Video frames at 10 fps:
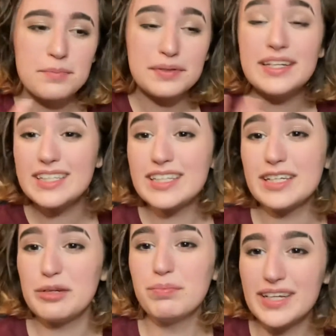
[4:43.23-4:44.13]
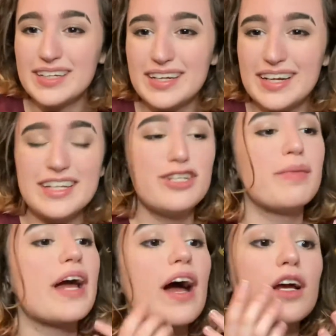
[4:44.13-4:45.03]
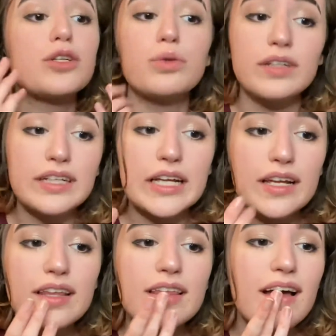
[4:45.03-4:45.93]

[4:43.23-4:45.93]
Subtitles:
decently blended into my actual teeth.